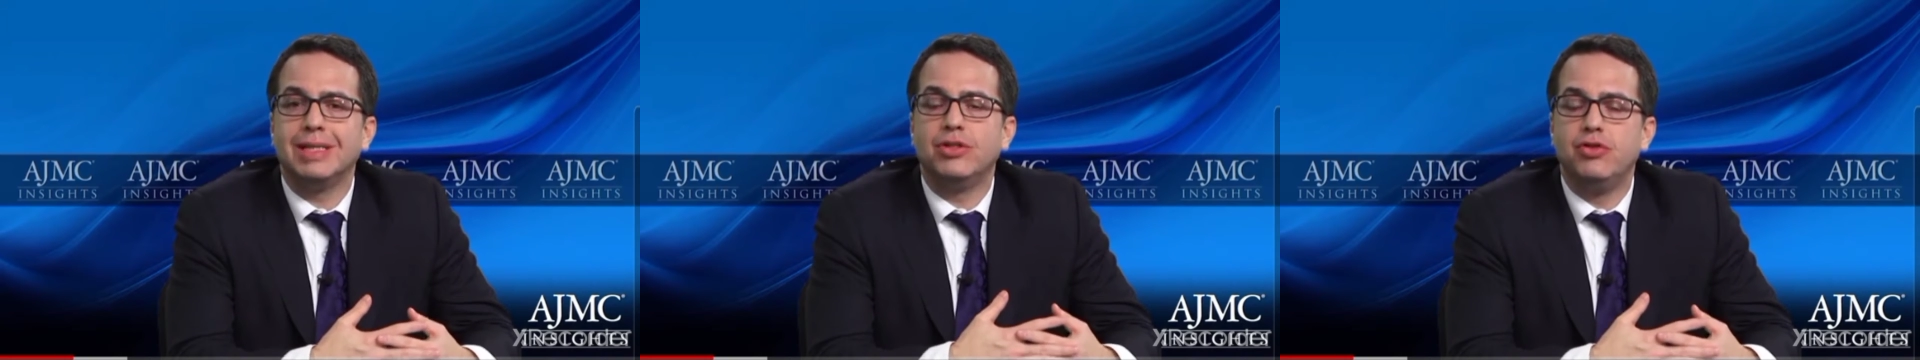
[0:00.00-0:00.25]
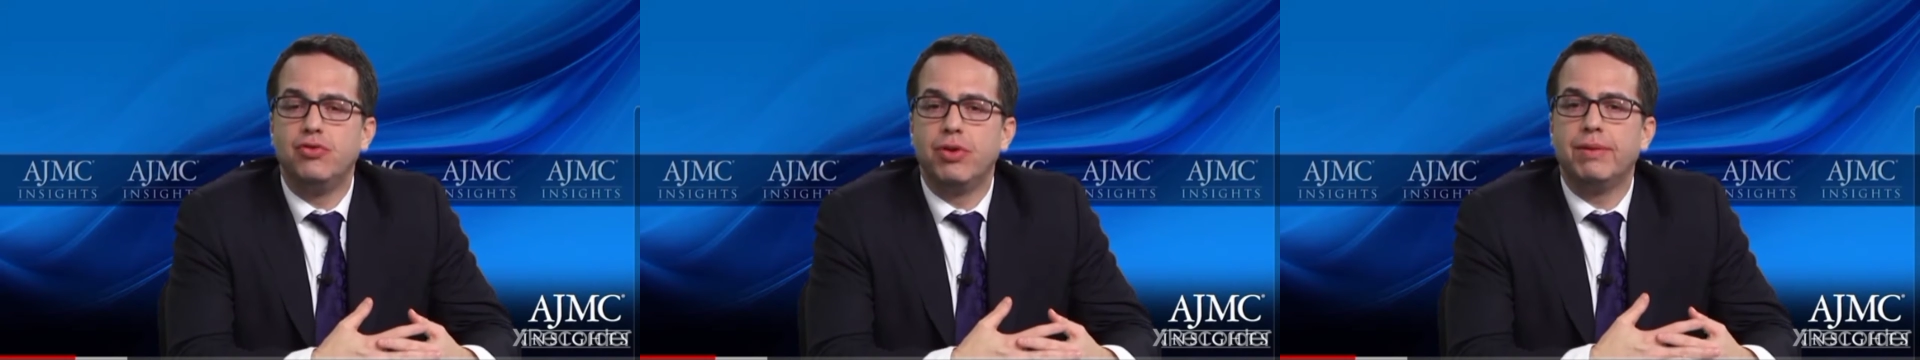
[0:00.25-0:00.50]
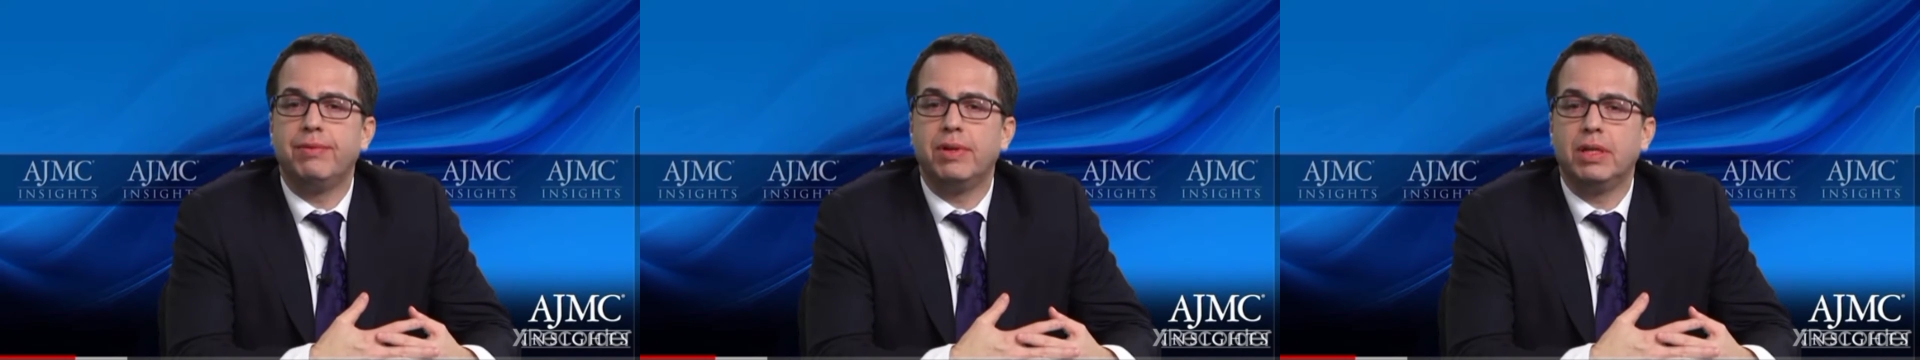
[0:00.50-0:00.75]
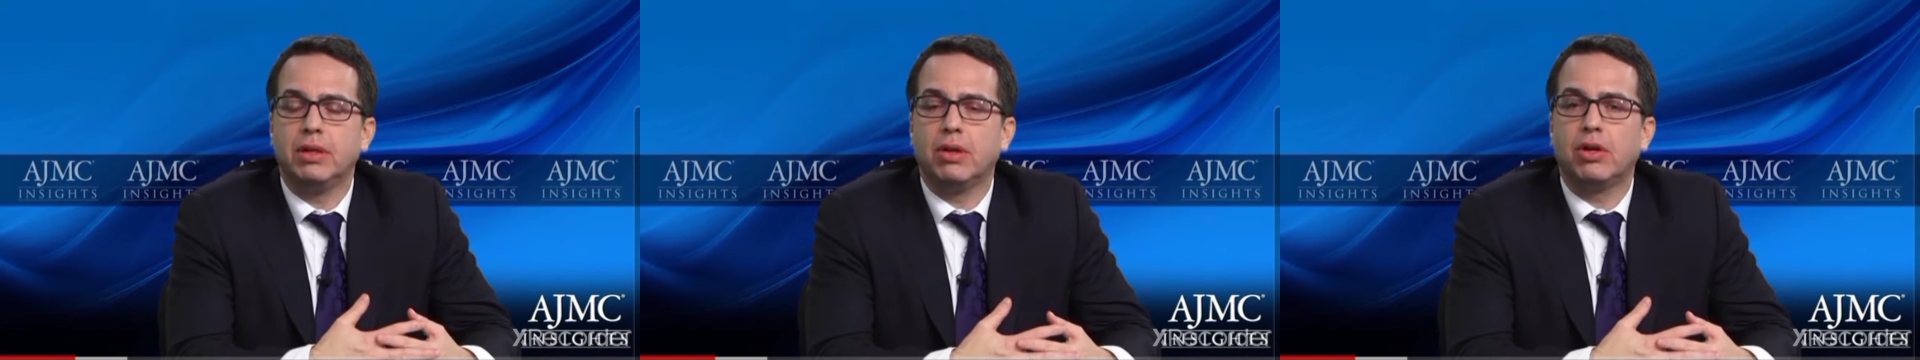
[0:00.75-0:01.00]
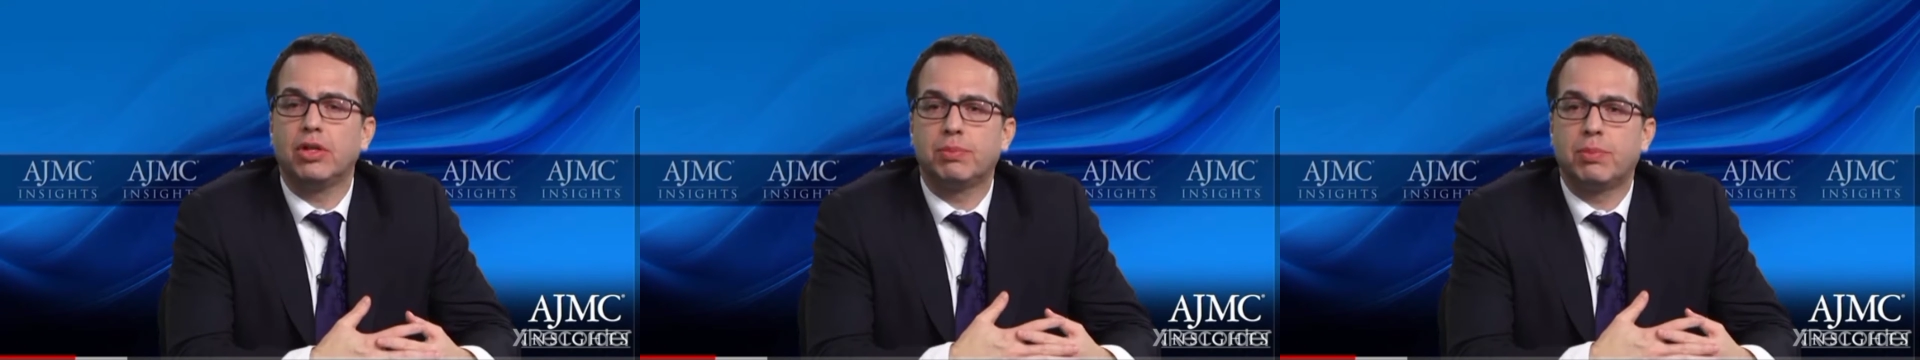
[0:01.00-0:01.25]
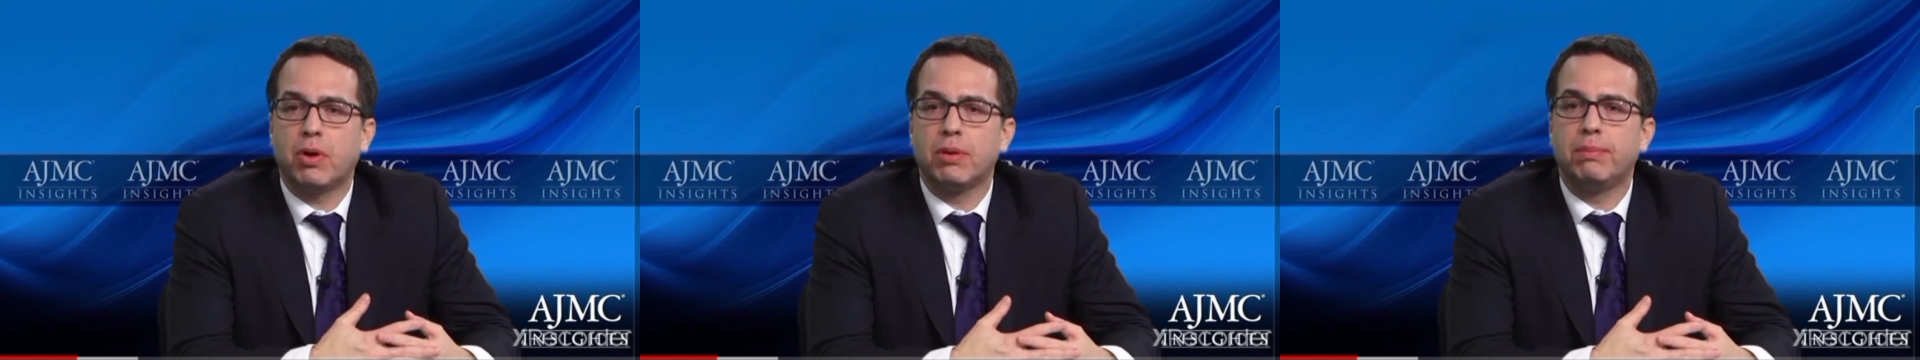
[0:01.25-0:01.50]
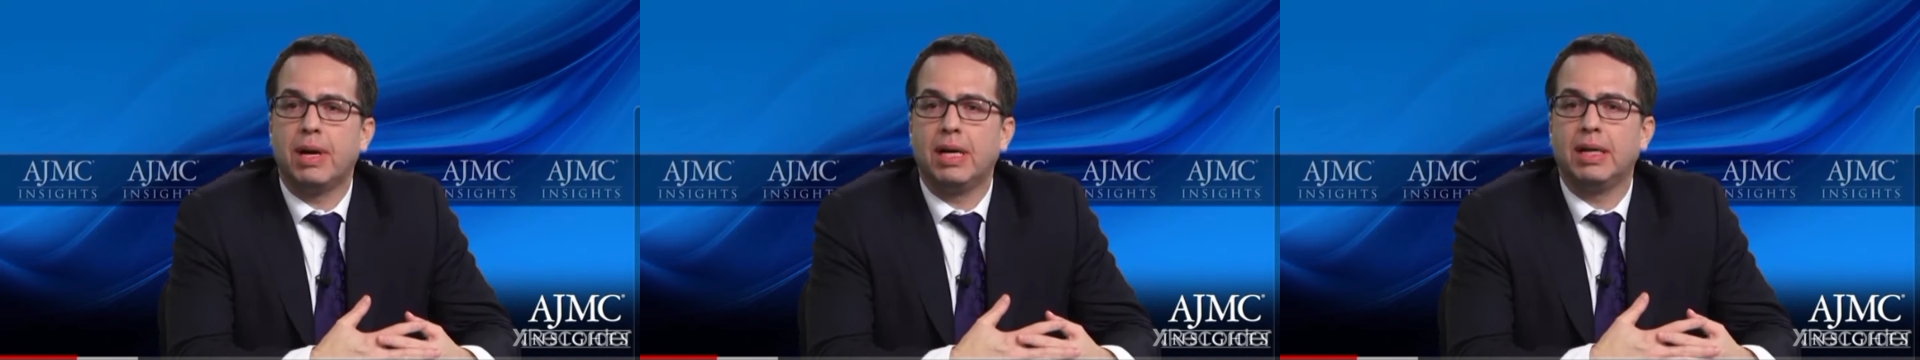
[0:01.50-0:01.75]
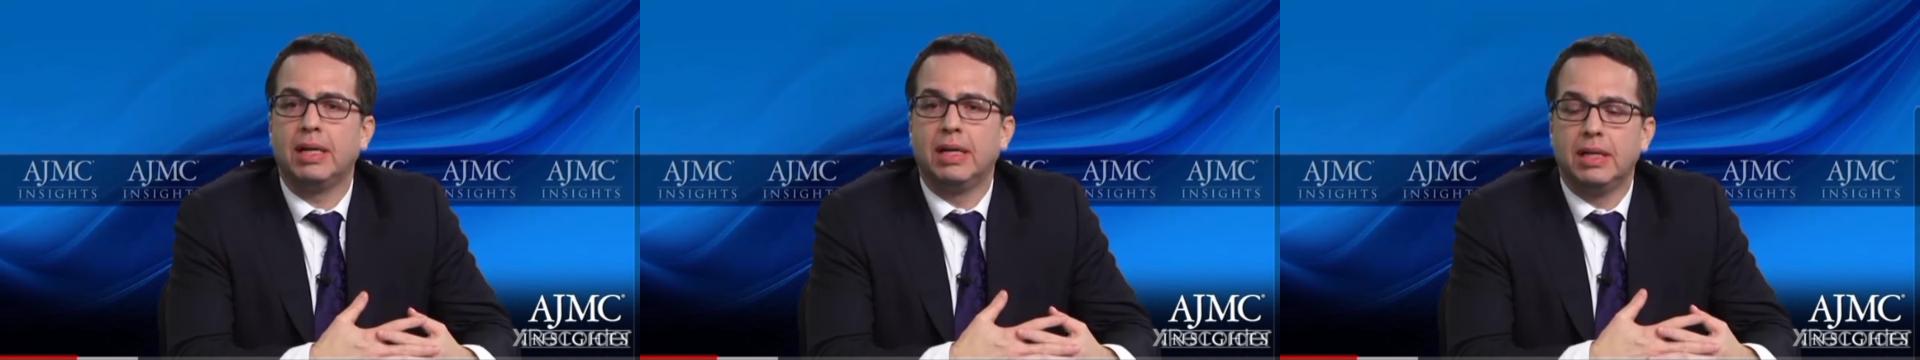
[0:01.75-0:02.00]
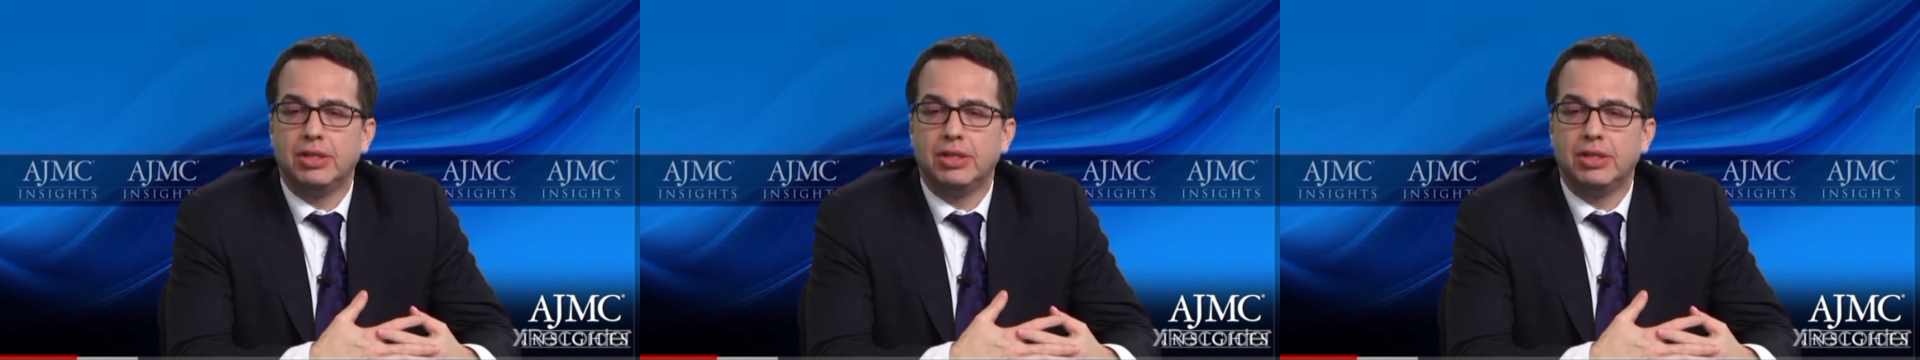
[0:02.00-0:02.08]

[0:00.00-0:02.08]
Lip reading: is driven in large part by